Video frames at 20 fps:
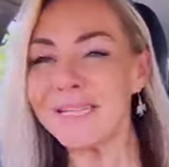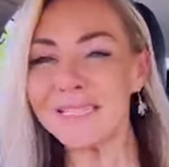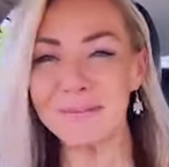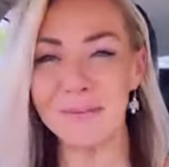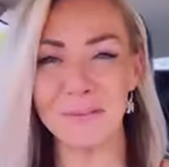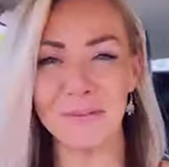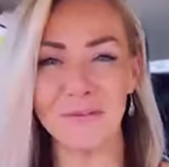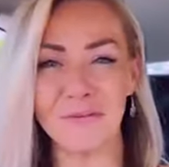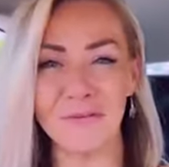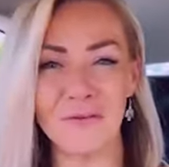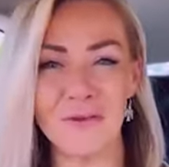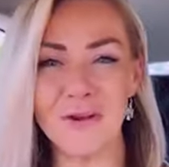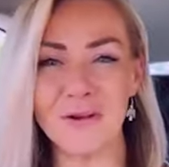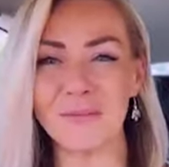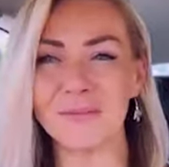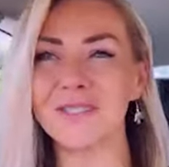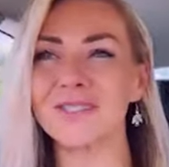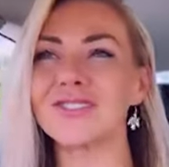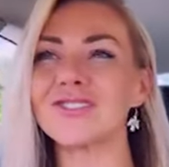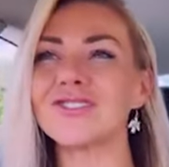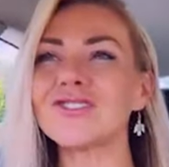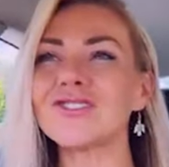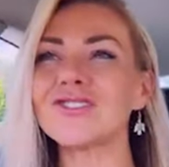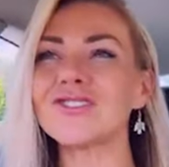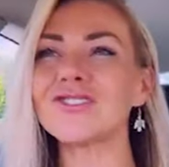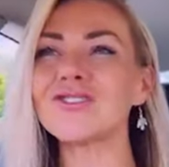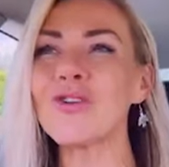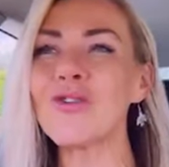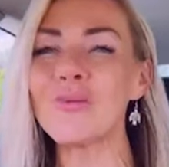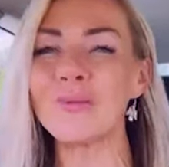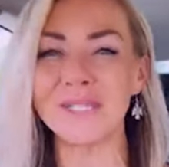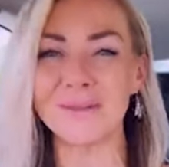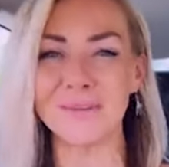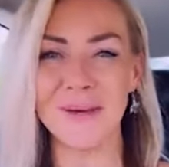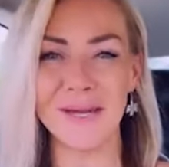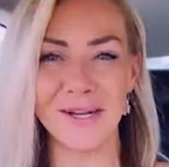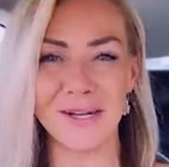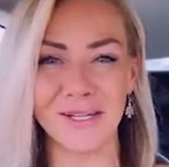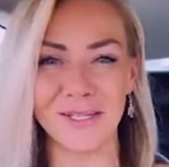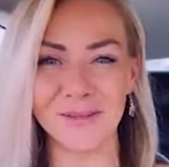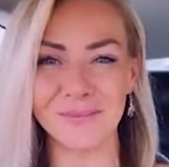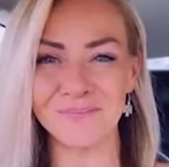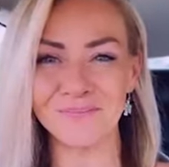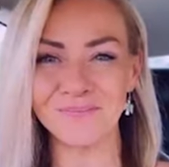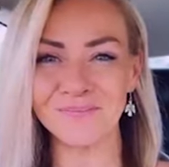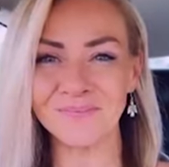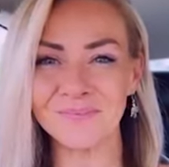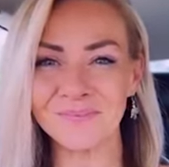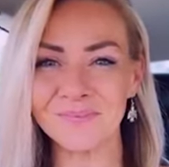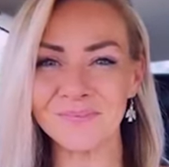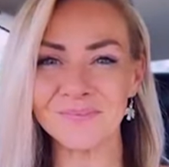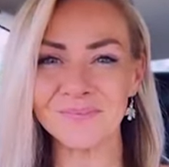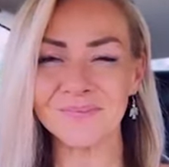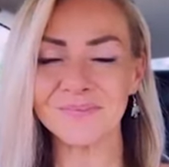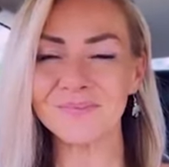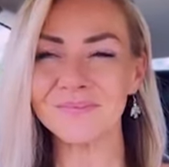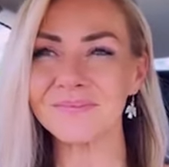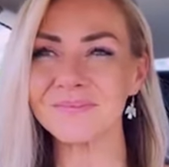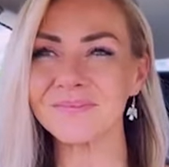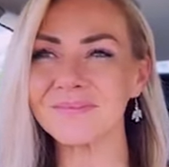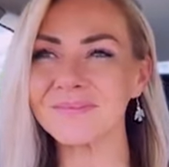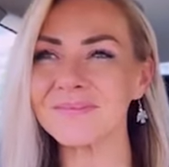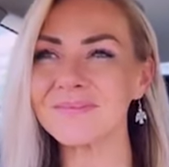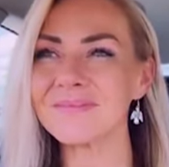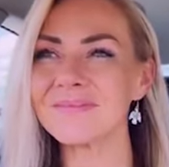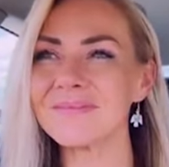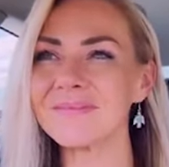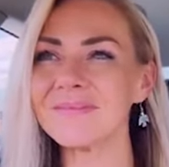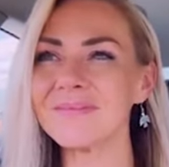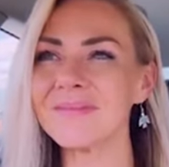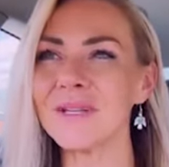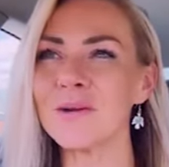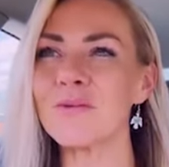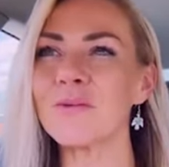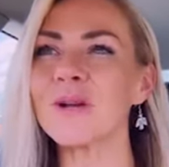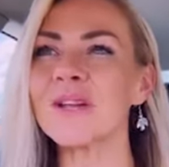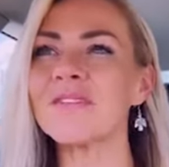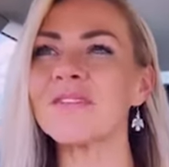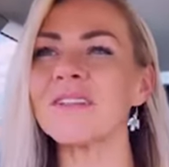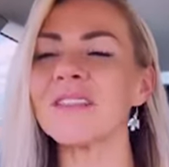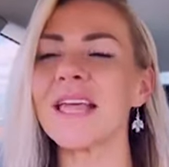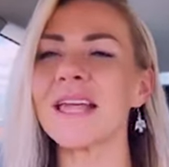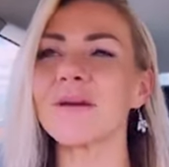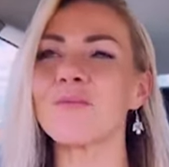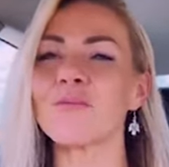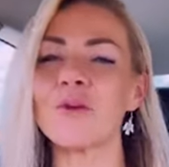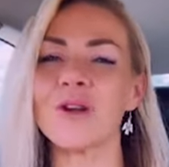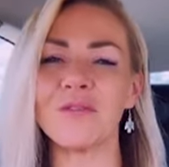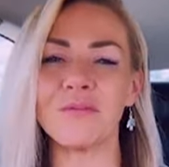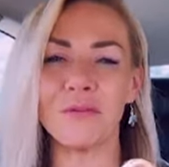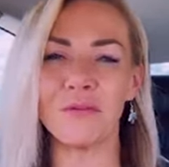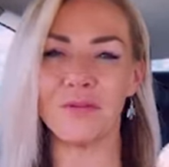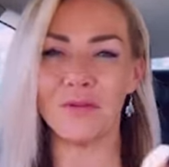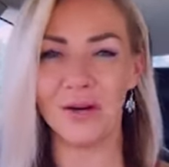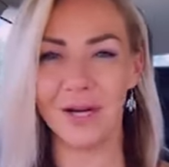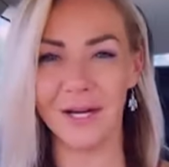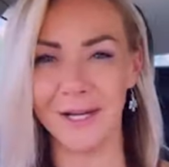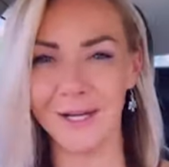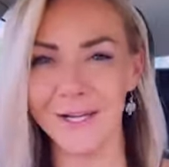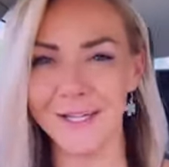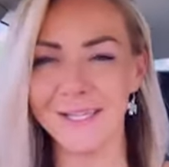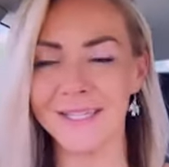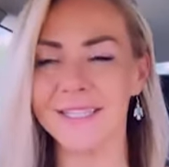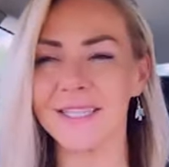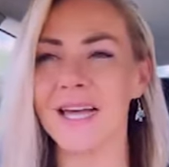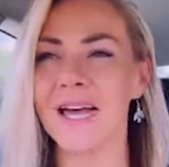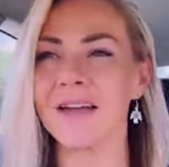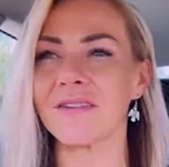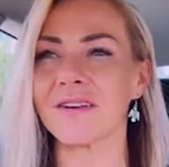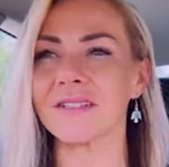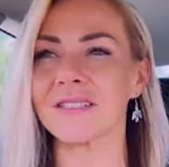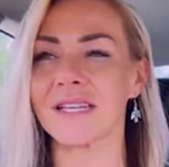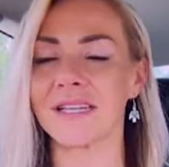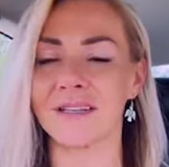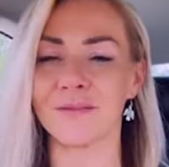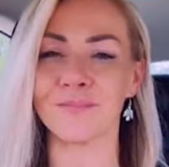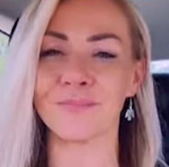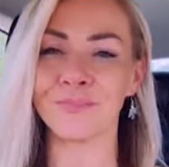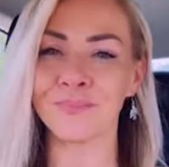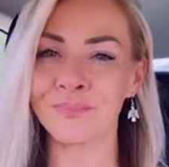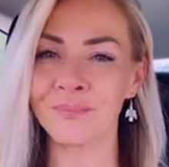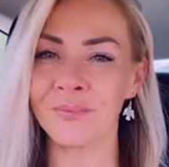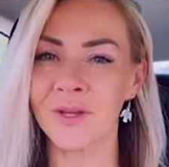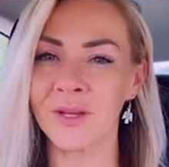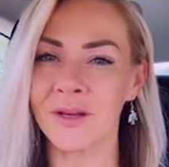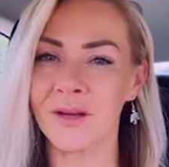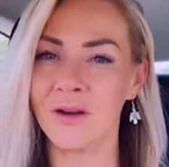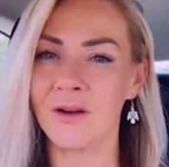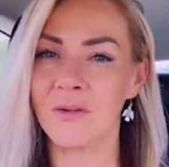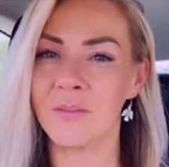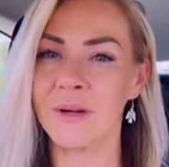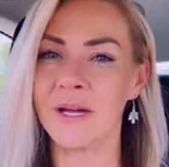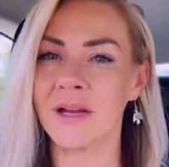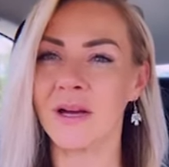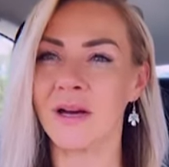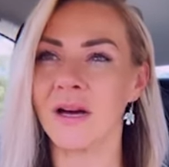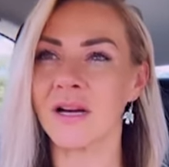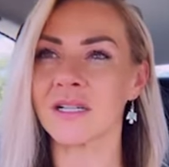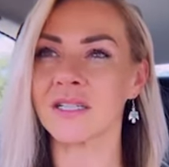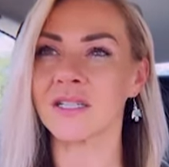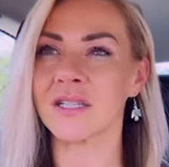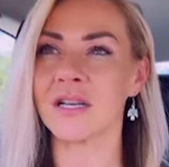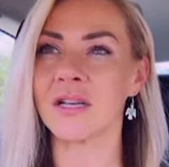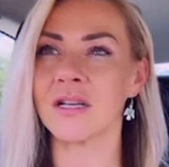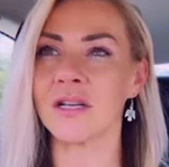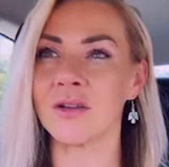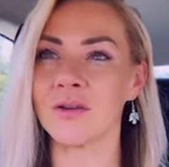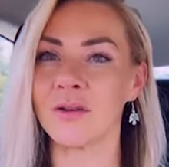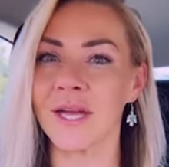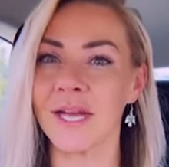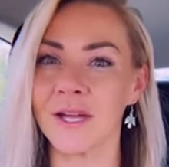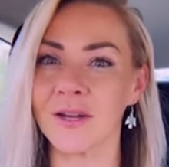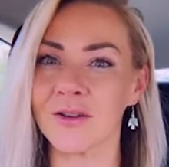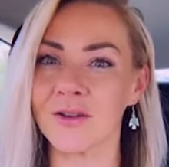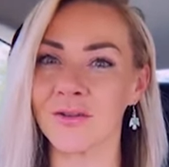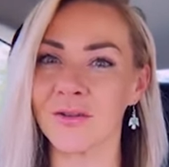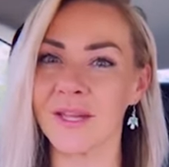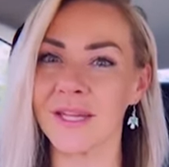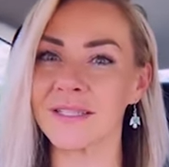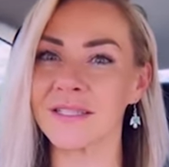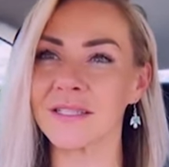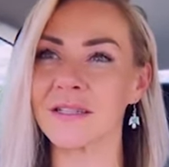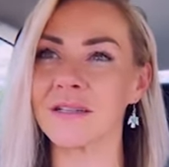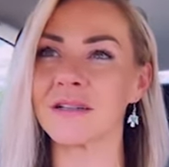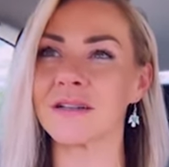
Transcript: we were running next to each other on the treadmill. She's like, I heard you. I heard you. You're running Tourette's. 'Cause I, I call it running Tourette's. I'm sorry. I know it's really offensive, but